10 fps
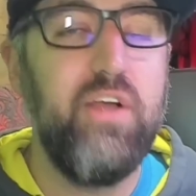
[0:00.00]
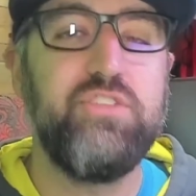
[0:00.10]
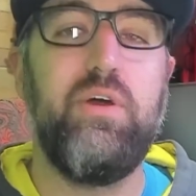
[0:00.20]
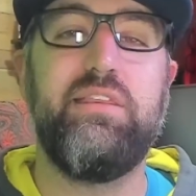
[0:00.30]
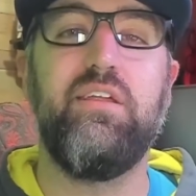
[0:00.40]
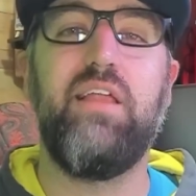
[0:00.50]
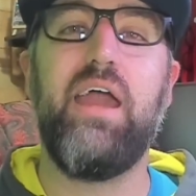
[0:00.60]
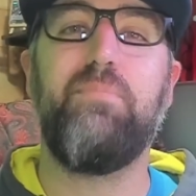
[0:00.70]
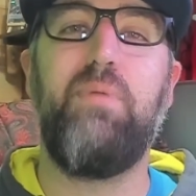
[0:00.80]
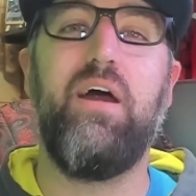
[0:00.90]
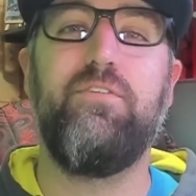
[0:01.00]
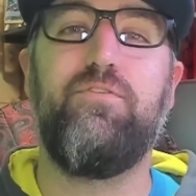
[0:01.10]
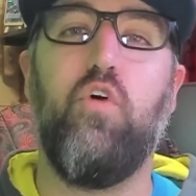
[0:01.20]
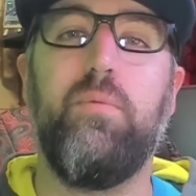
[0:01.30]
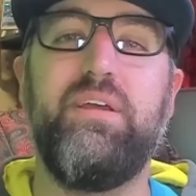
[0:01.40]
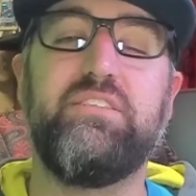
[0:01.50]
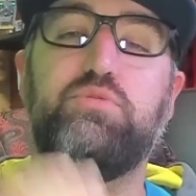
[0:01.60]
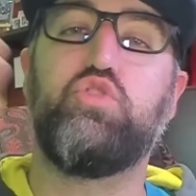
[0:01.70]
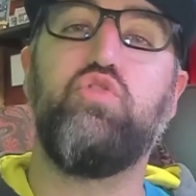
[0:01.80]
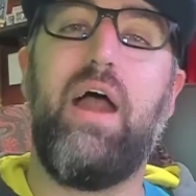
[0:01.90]
So hit the like button for me.
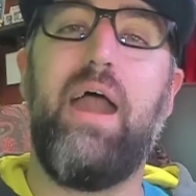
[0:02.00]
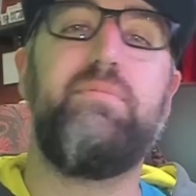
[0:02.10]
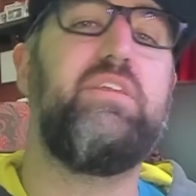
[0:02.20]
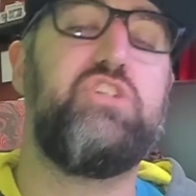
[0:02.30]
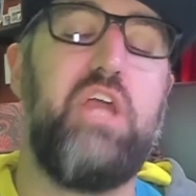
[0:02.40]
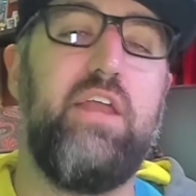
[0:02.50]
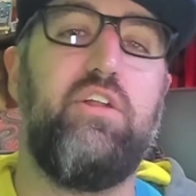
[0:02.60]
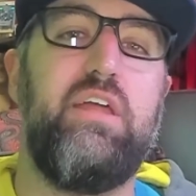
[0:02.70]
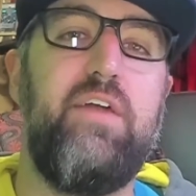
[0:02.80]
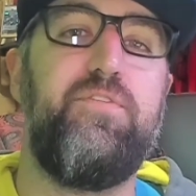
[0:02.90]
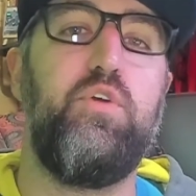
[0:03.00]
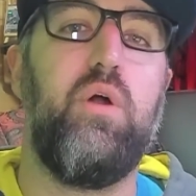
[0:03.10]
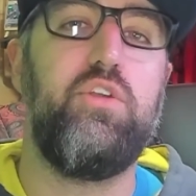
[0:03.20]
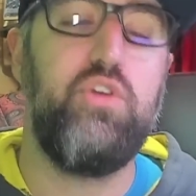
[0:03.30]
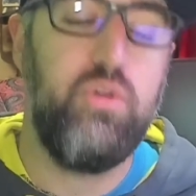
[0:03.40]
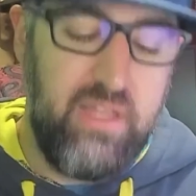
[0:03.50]
Subscribe to the channel if you are new.